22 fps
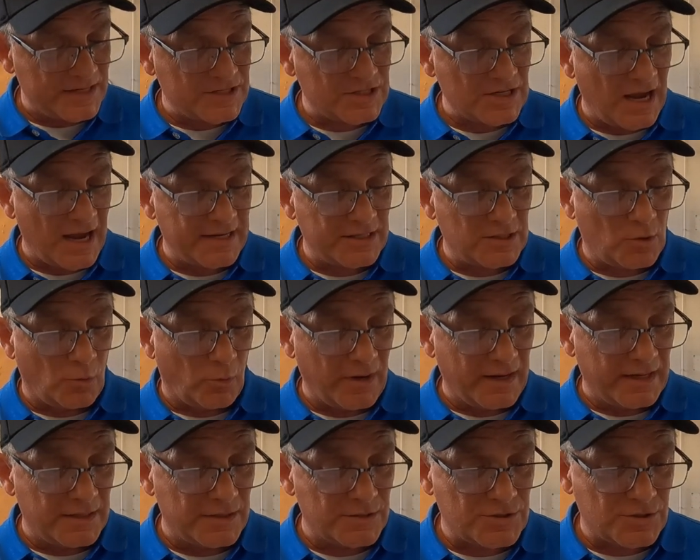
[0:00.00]
Bayside,
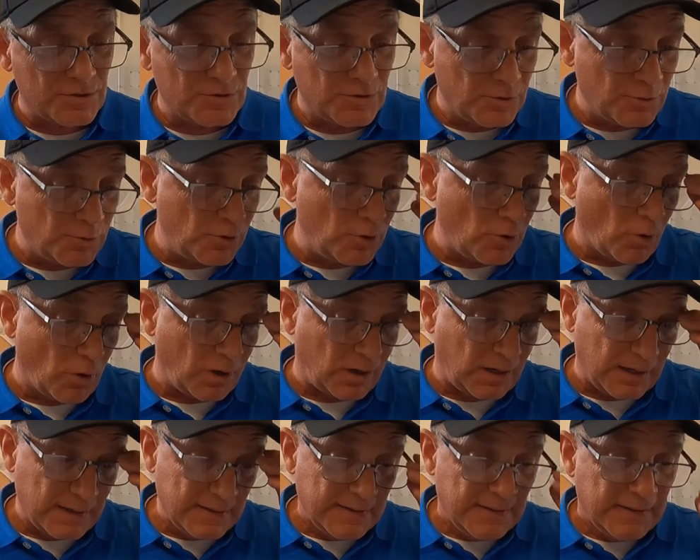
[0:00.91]
Queens, New
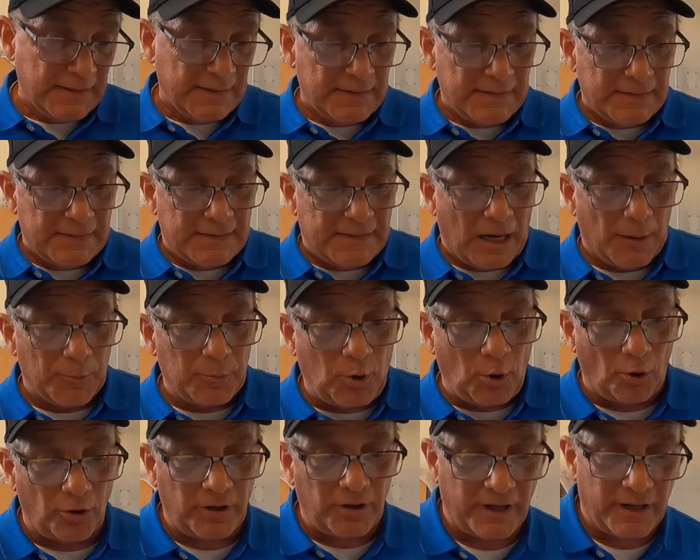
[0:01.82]
York. I'm
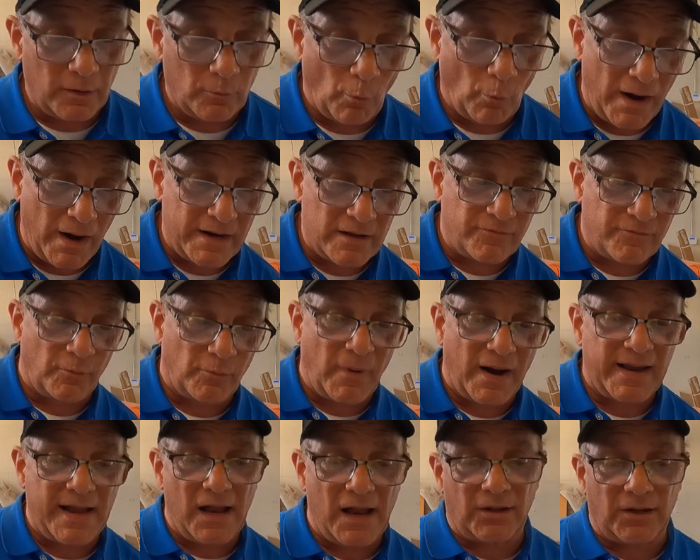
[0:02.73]
currently waiting for
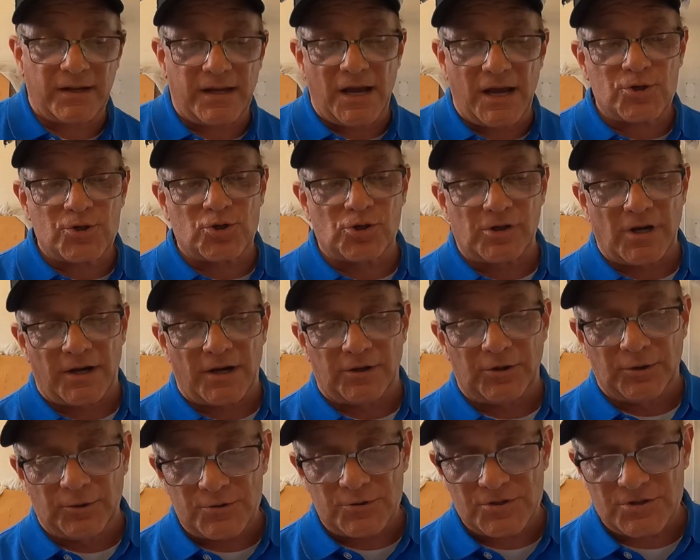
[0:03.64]
my allocation on
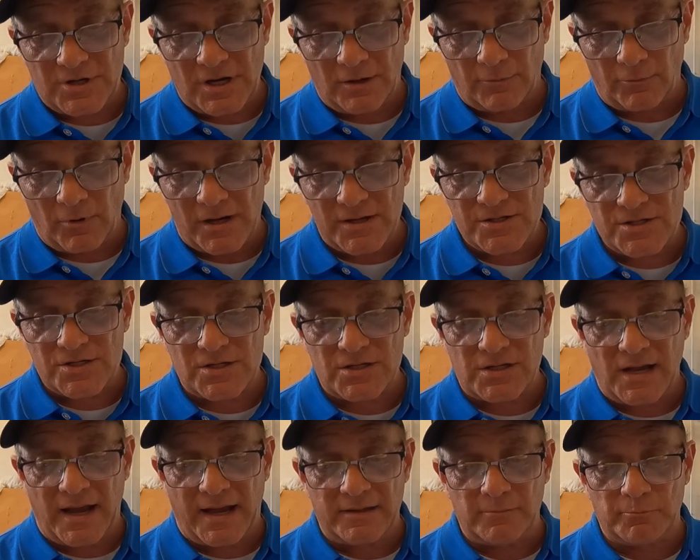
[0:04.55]
a new Stingray
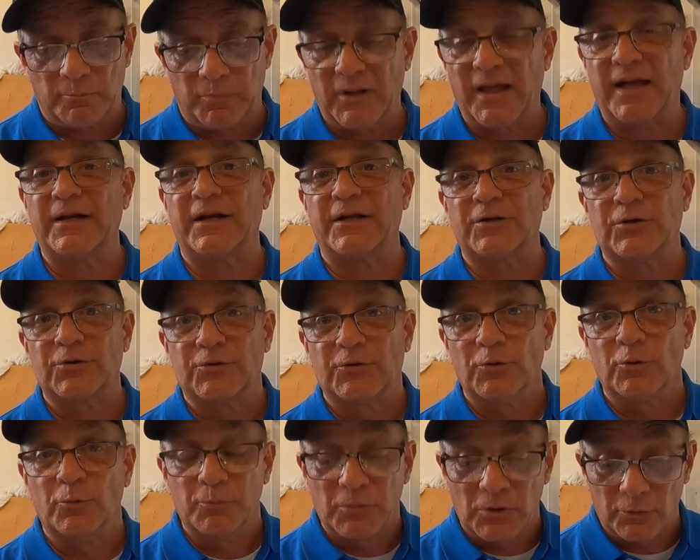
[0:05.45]
C8 and planning to
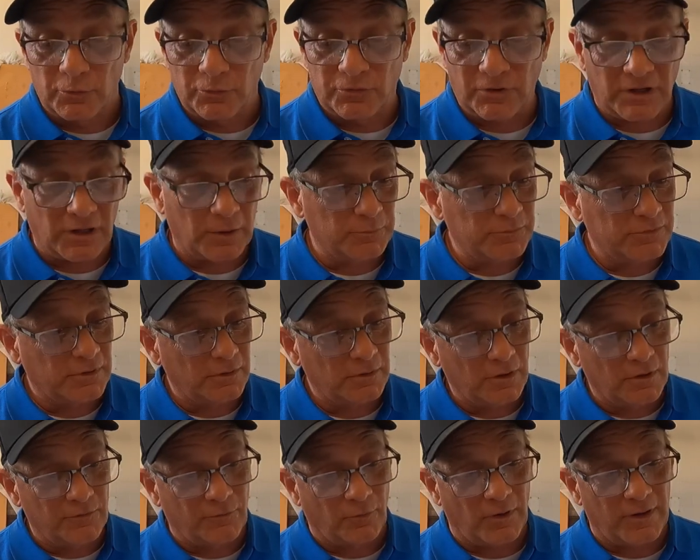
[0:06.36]
do museum
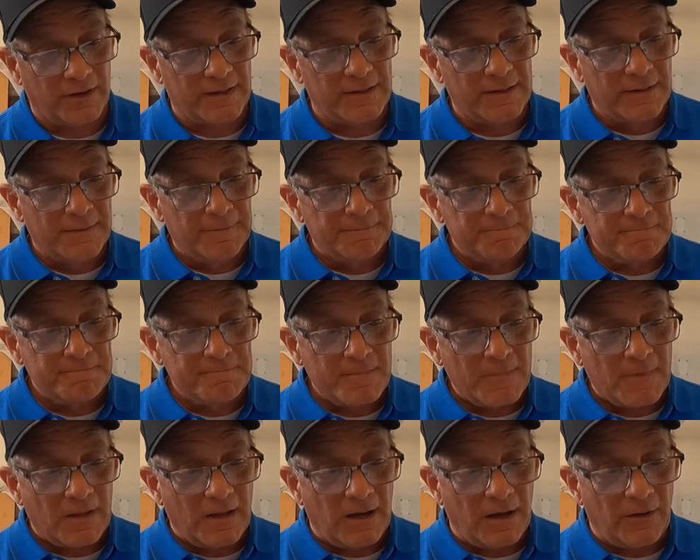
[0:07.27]
delivery.
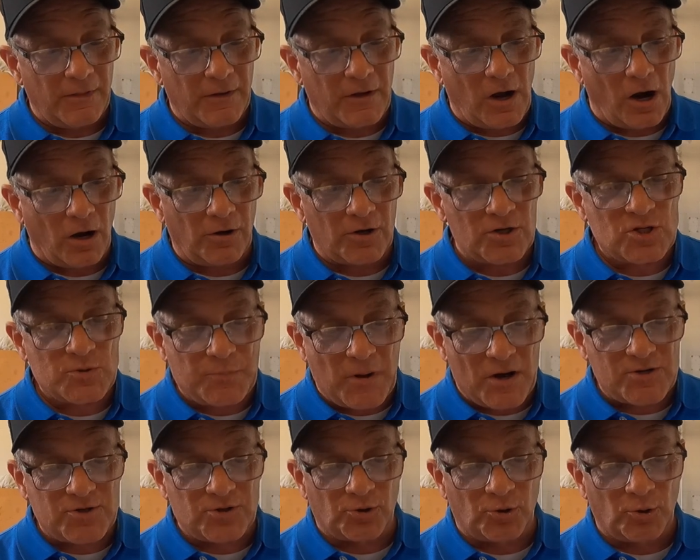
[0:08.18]
The car is
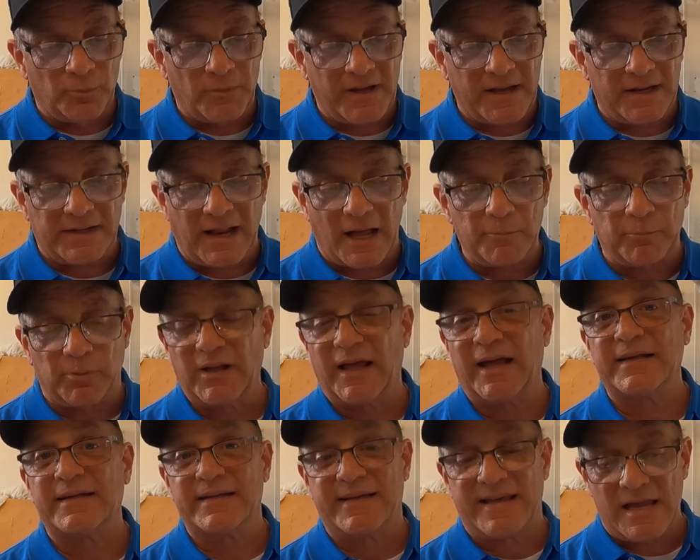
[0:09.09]
special to me and I
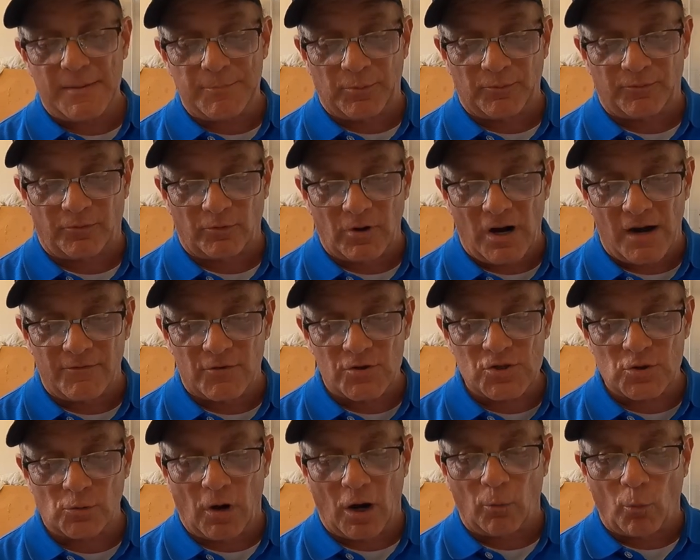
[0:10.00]
plan to keep it forever,
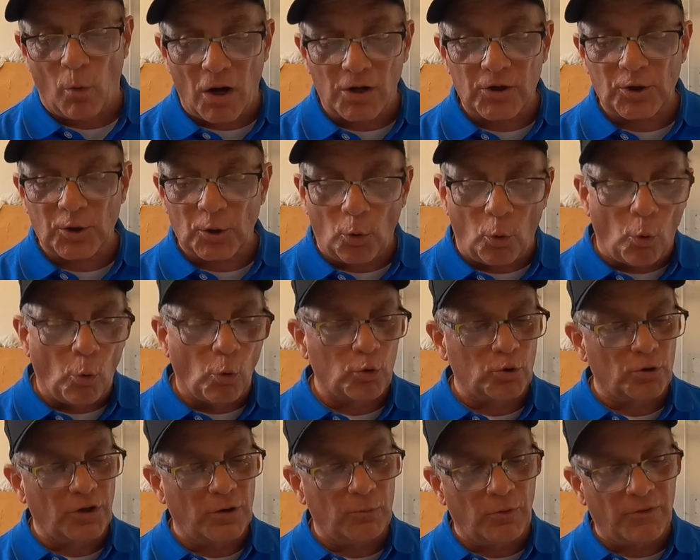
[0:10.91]
so I wanted to
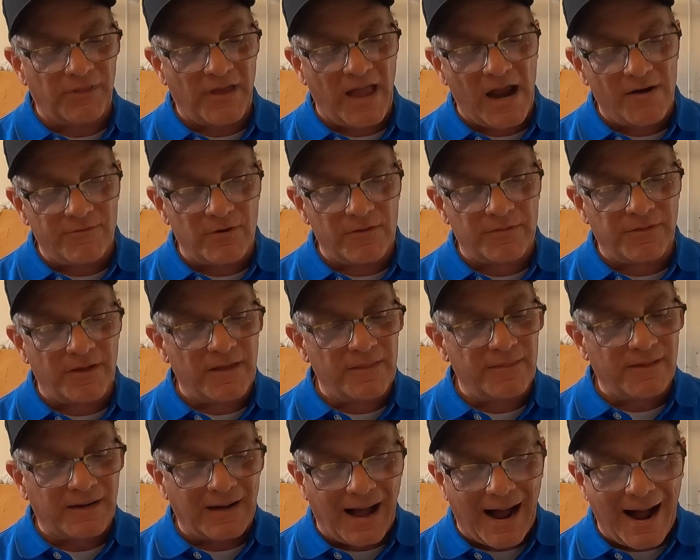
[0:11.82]
order it with
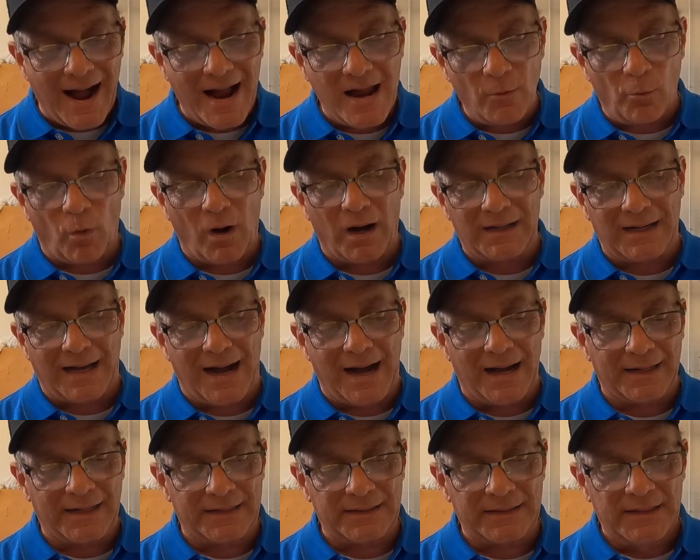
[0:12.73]
everything that I want
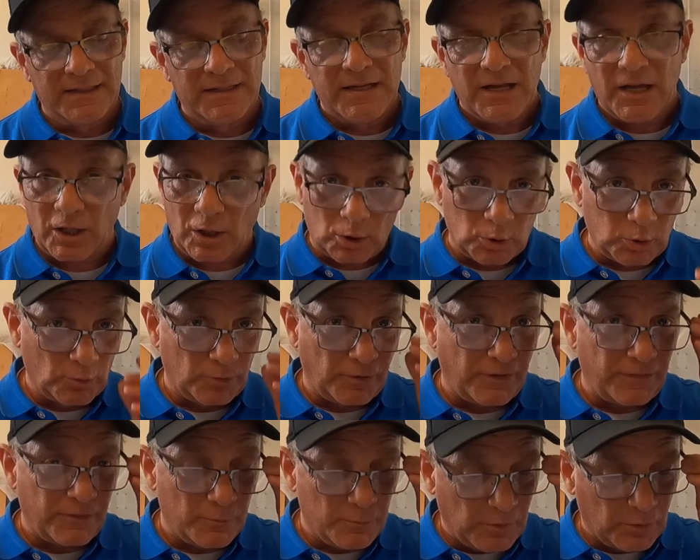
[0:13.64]
on it,
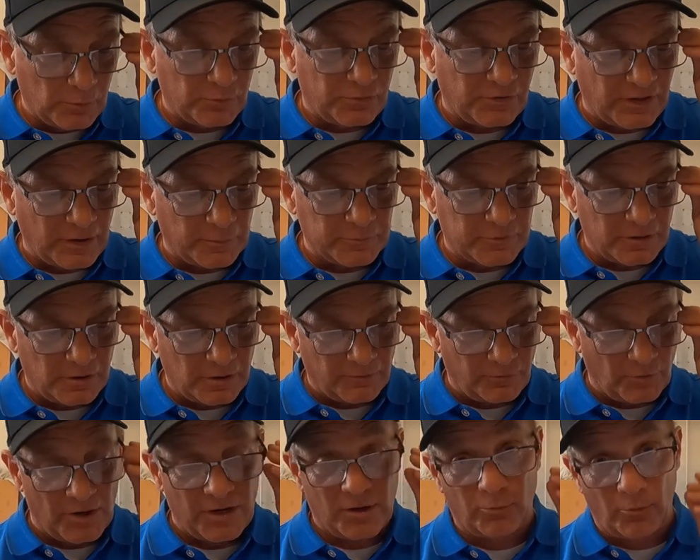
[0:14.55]
including the museum
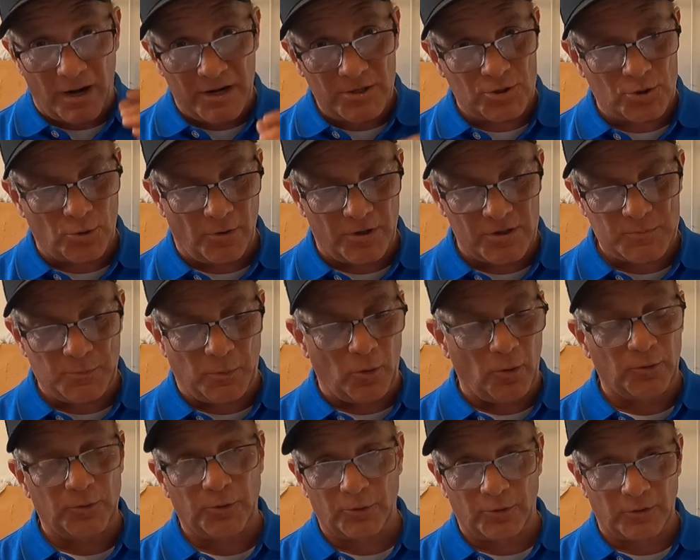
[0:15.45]
delivery. Great choice,
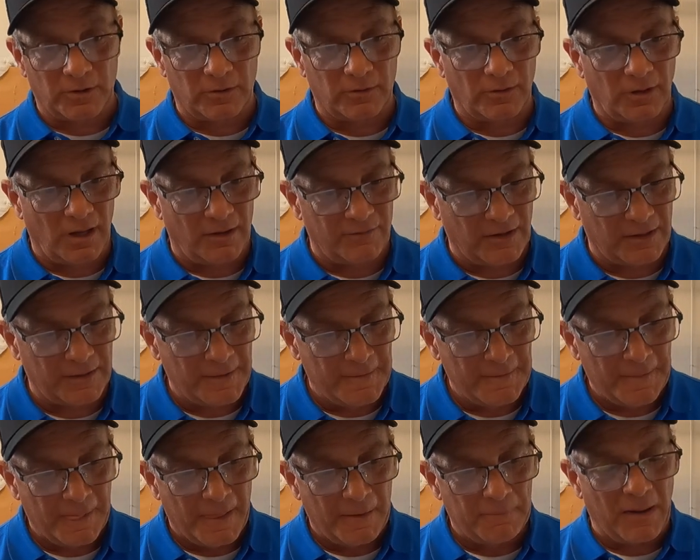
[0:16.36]
Paul. You're going to love it.
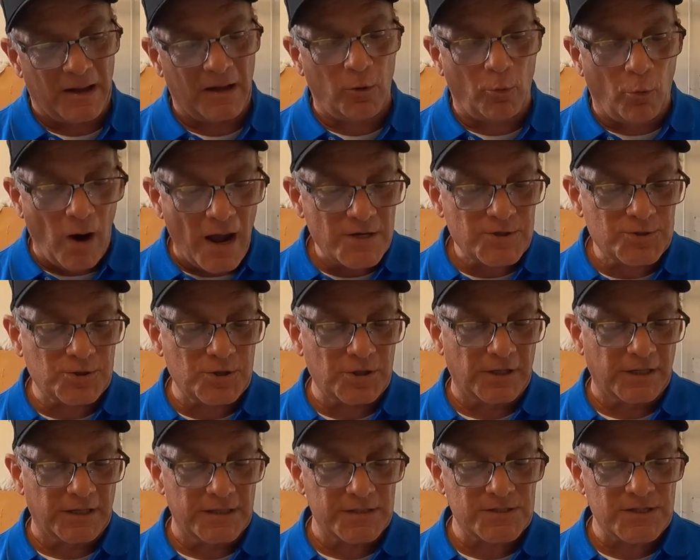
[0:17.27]
My
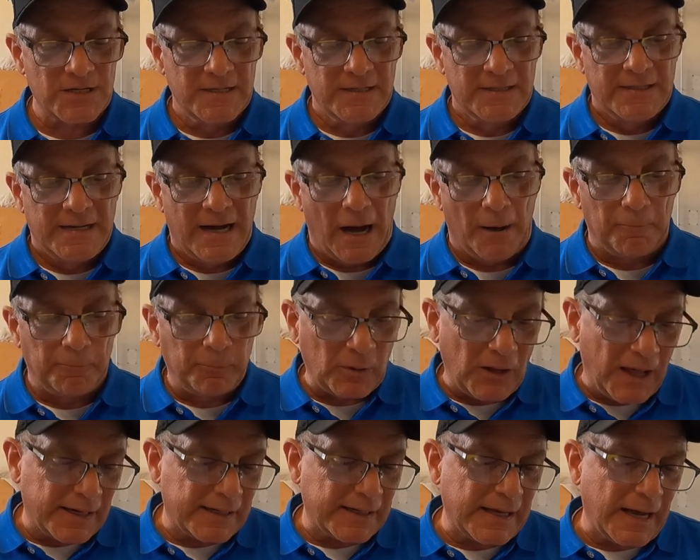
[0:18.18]
question is, I'm
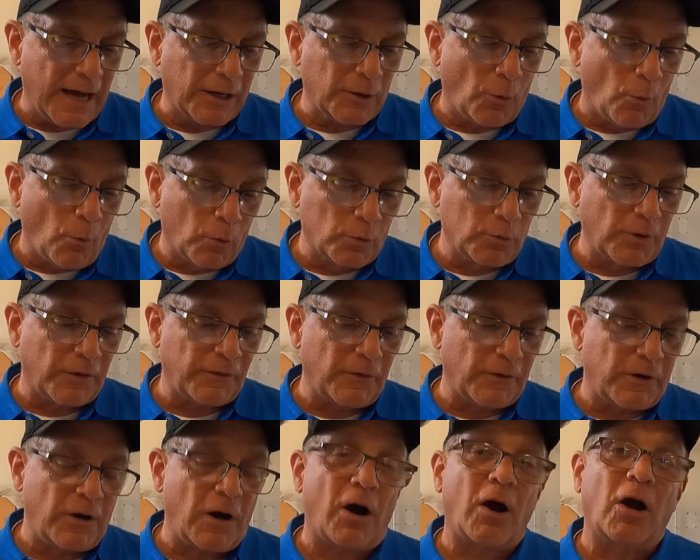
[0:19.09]
planning on ordering
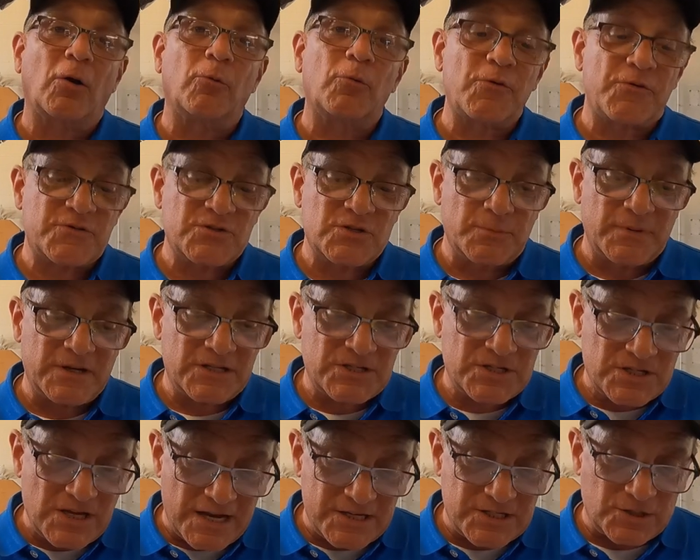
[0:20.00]
the car with some
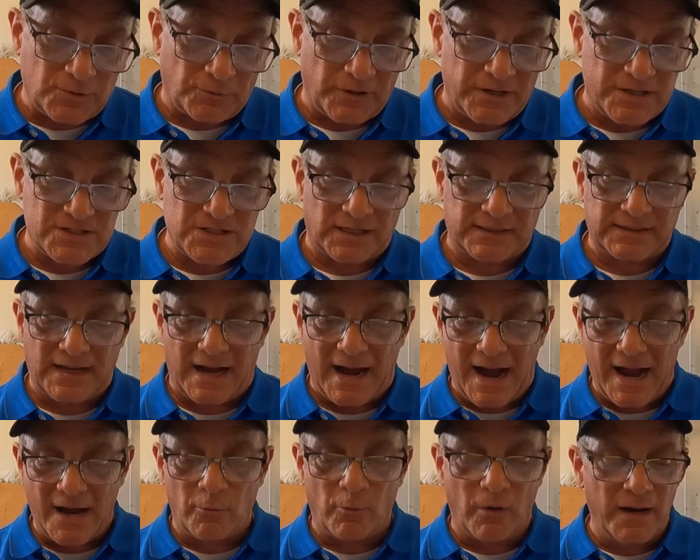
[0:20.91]
accessories, like the
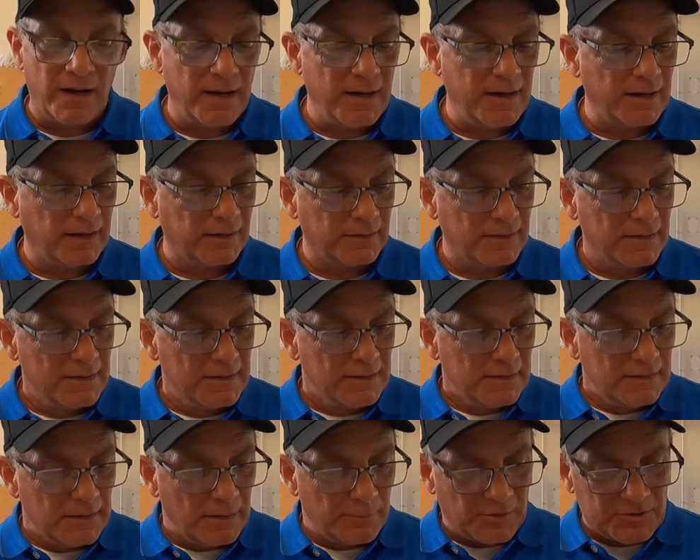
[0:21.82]
high wing and
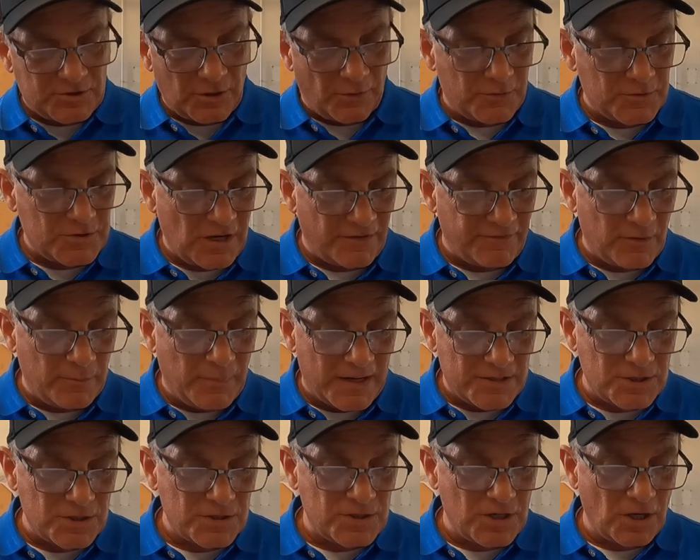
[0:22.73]
a bunch of other stuff he
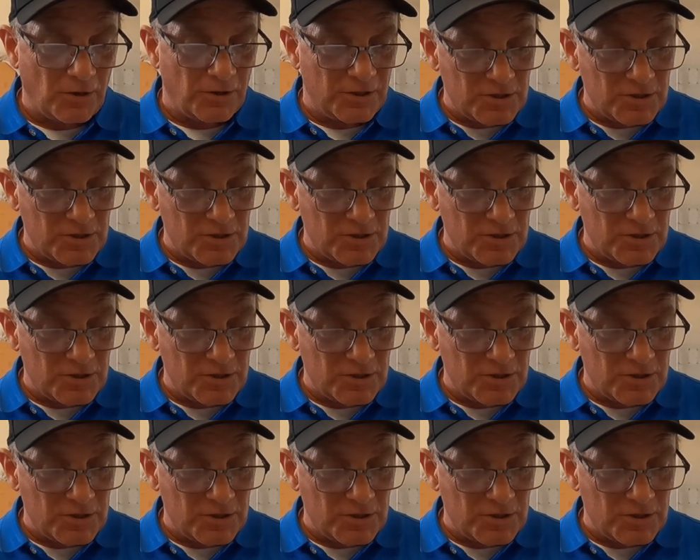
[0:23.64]
mentions here.